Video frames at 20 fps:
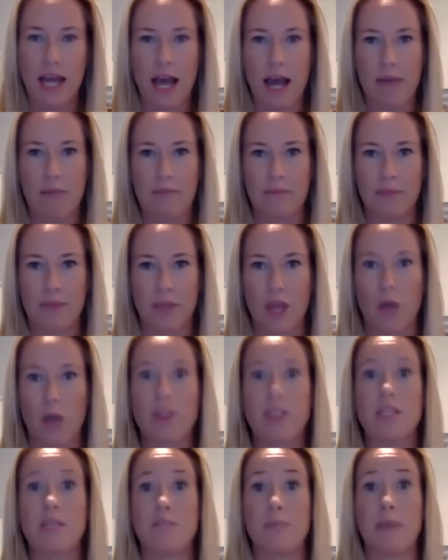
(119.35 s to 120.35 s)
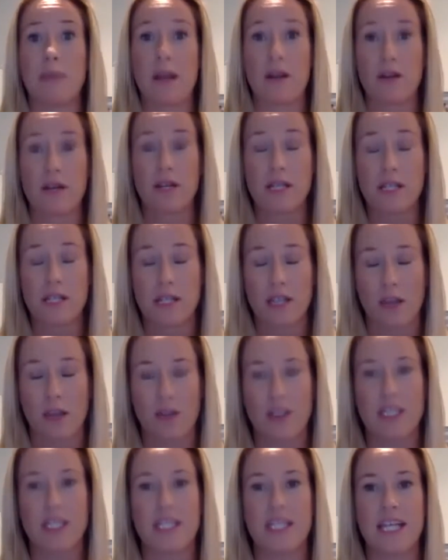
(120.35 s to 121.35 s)
going to the parents,
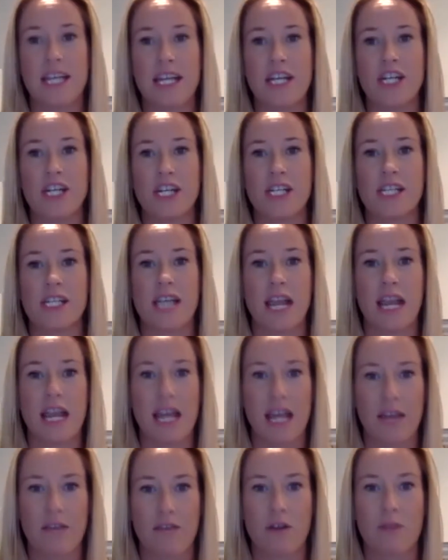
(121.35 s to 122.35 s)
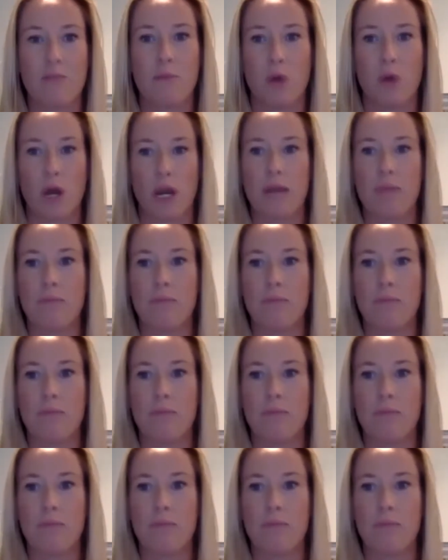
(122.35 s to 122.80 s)
going to the teachers, and everybody